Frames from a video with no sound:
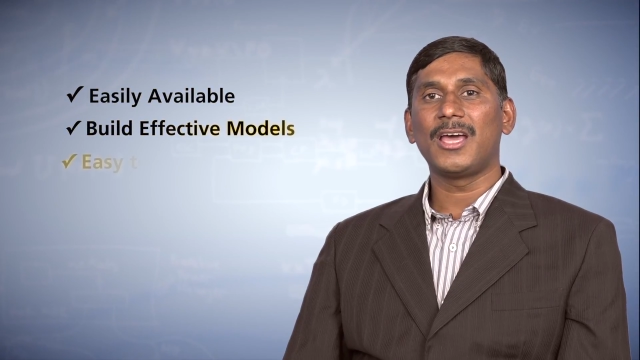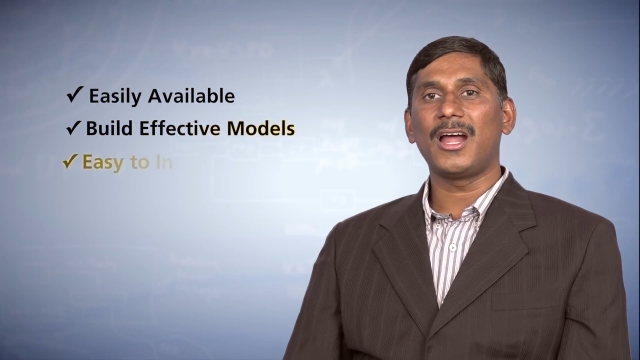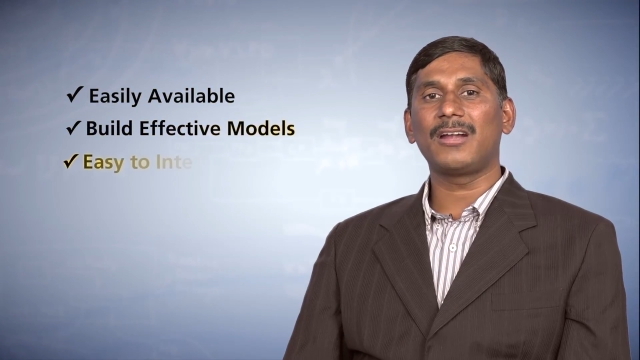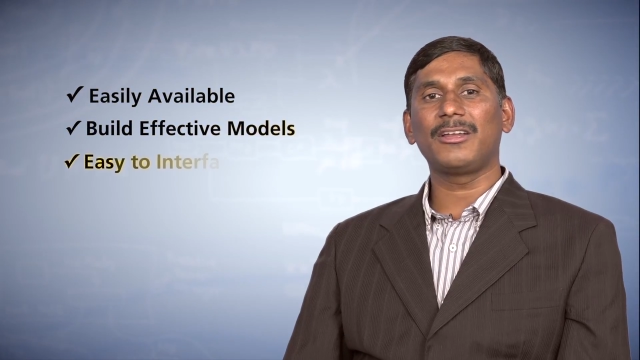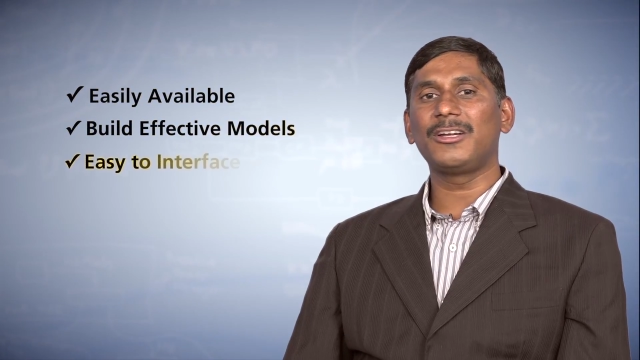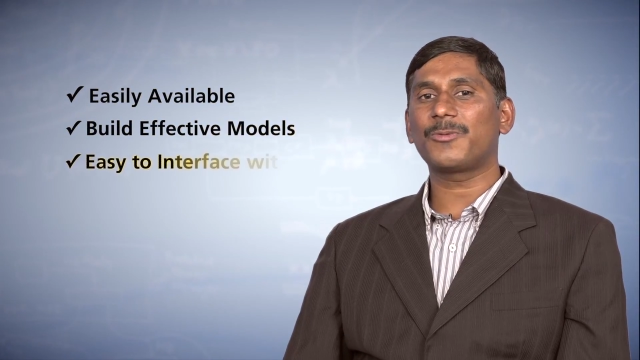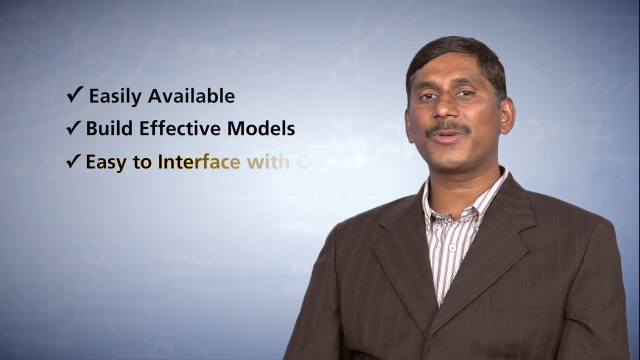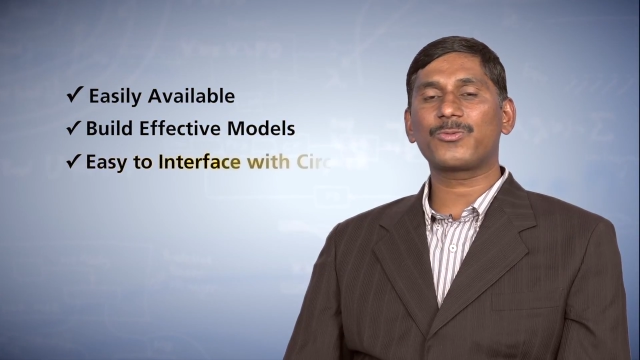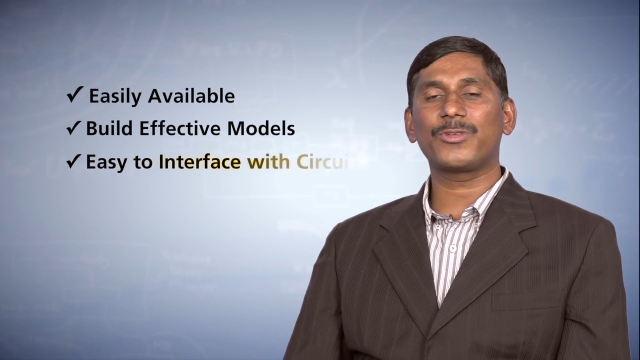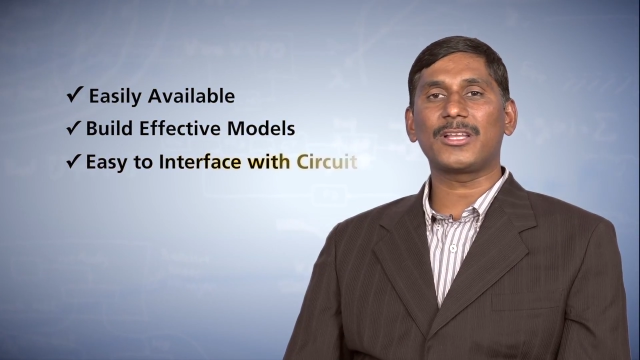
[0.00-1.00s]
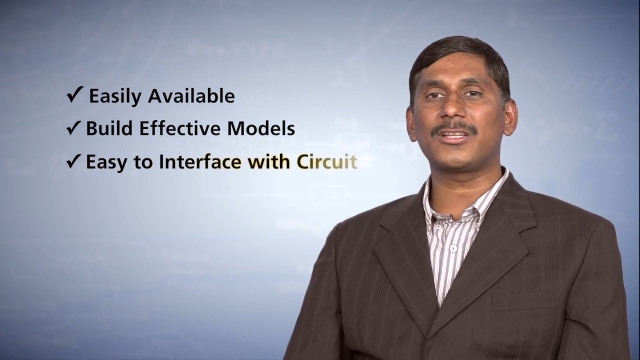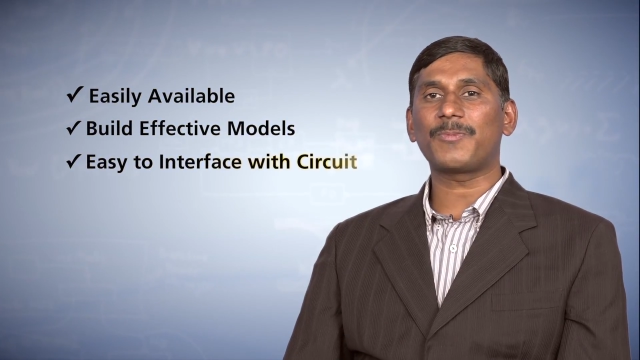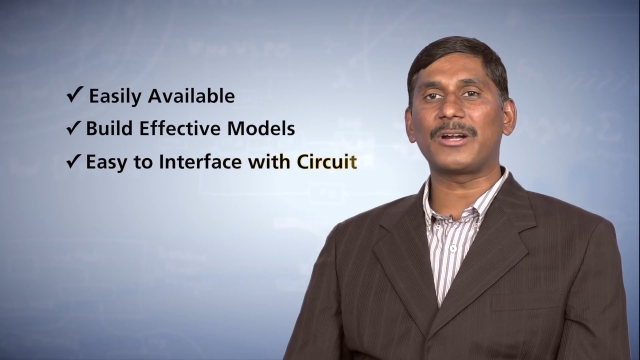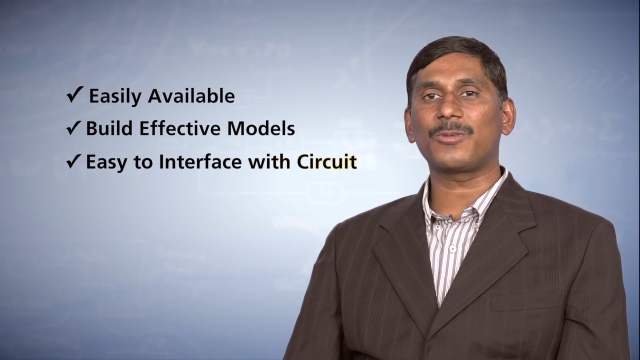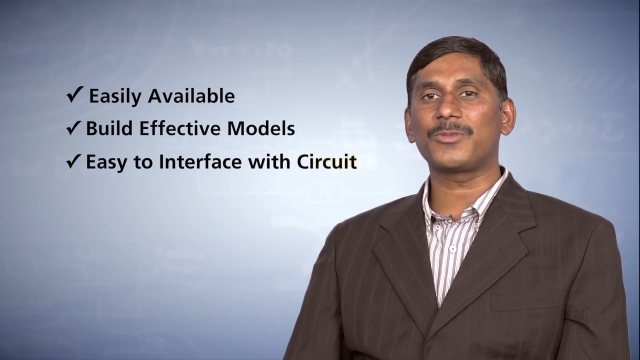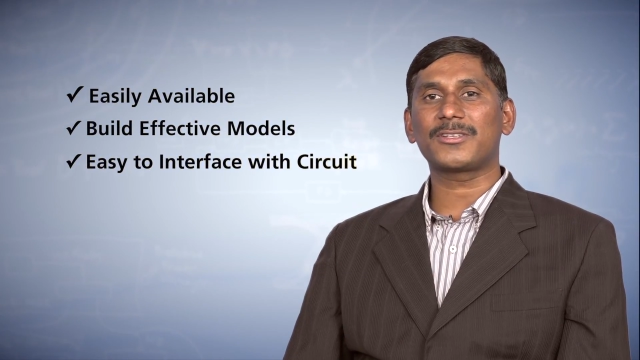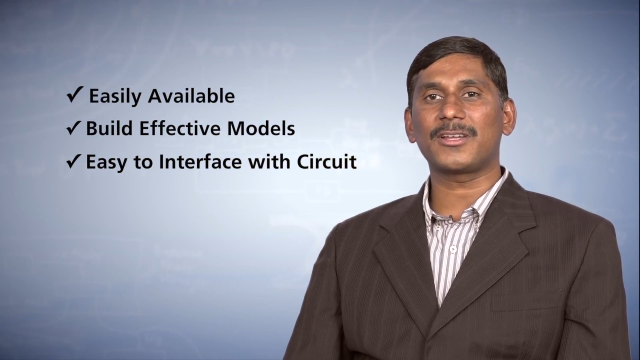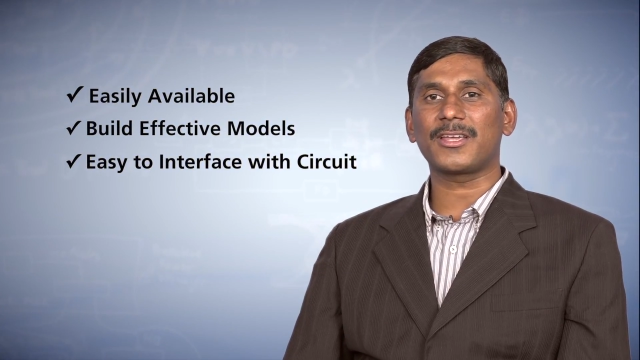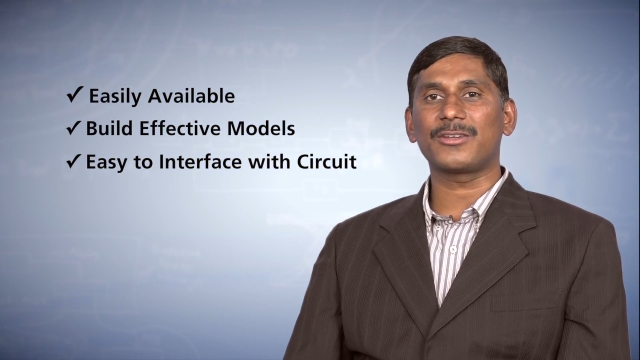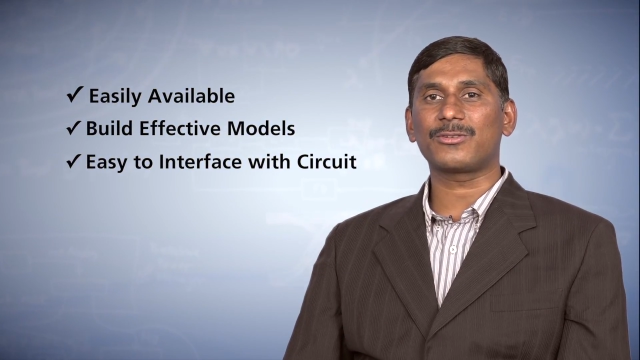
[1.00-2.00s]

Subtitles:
and interface with other part of the circuit.